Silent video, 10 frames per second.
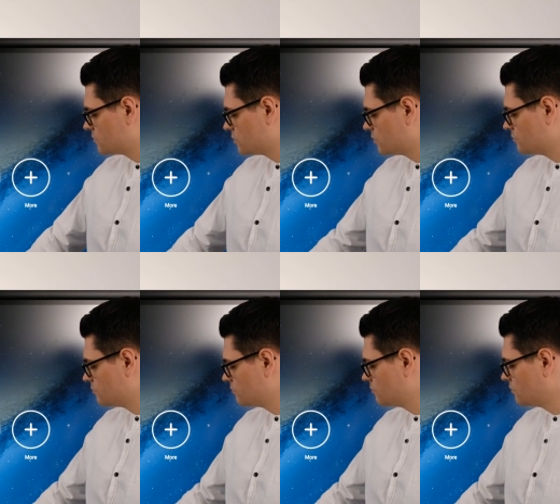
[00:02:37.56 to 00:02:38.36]
to
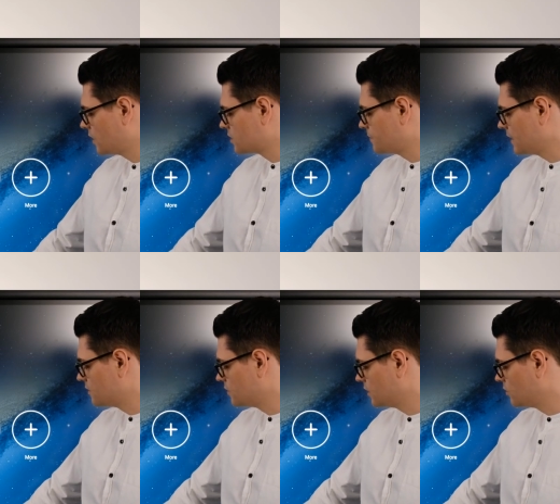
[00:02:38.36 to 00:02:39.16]

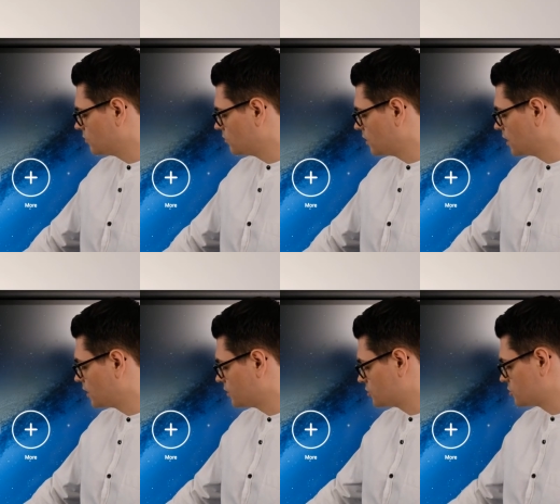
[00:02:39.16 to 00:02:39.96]
expand it
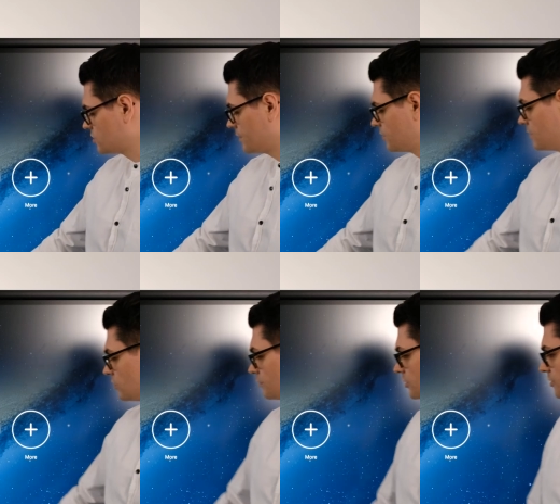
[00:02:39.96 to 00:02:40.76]
you just tap the
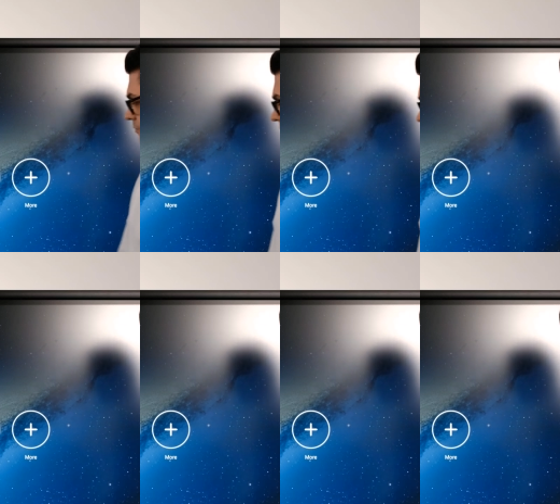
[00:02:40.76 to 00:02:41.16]
middle button.